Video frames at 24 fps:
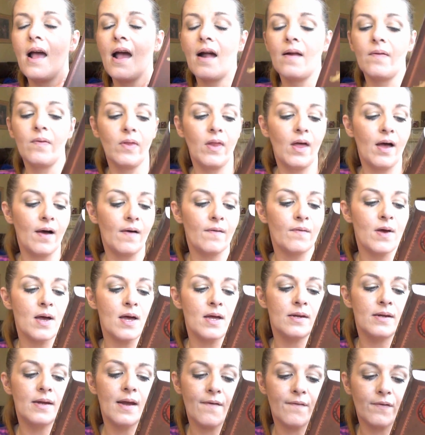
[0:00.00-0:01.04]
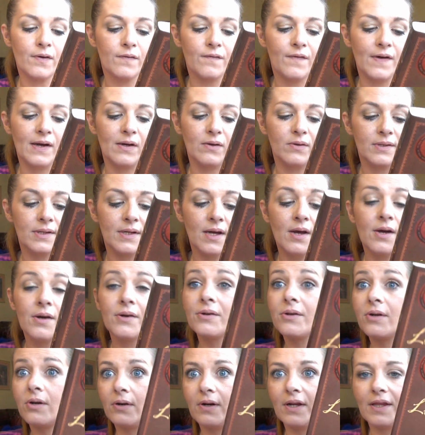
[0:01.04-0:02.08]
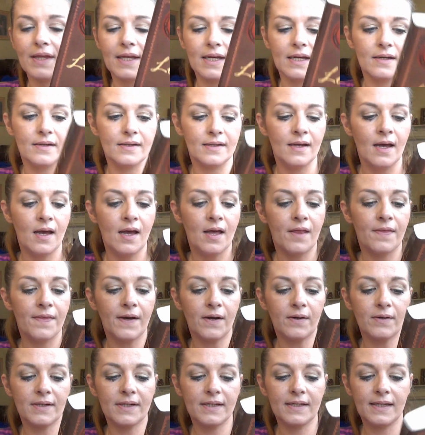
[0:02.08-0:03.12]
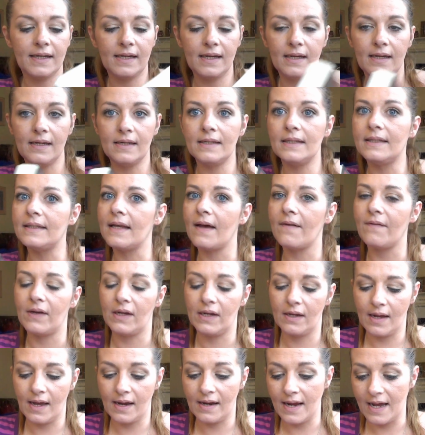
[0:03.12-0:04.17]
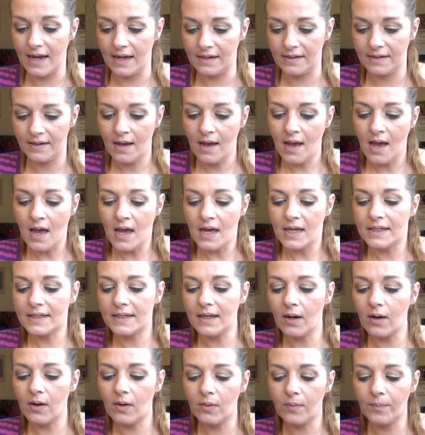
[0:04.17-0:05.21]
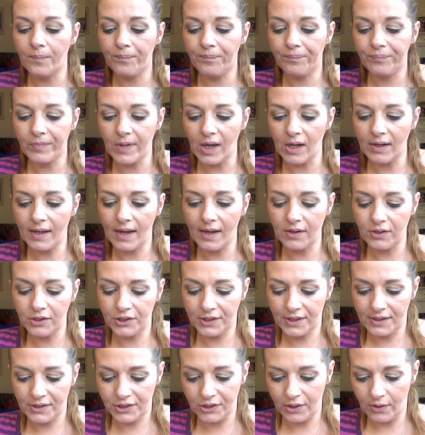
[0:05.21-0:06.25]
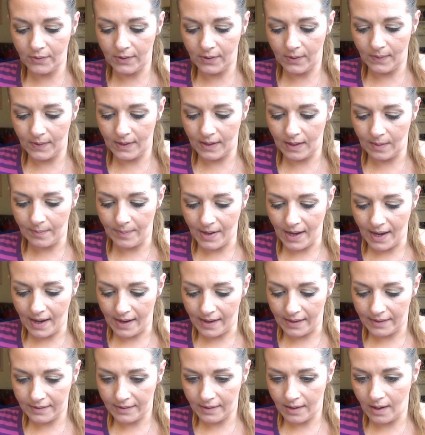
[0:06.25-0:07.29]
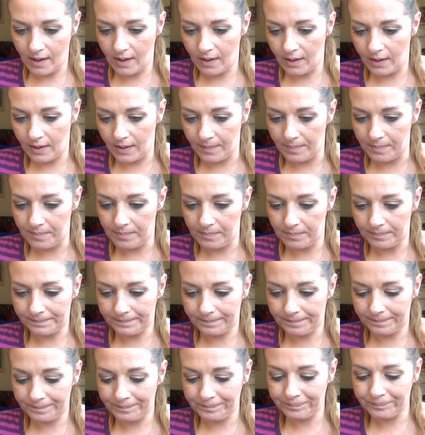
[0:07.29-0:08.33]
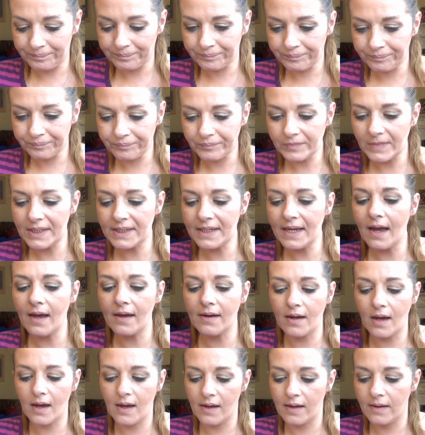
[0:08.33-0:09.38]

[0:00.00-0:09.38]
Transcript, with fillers: and love never fails. Corinthians 13, 7, and 8. So I'll kind of show you in the back. Um, Scott and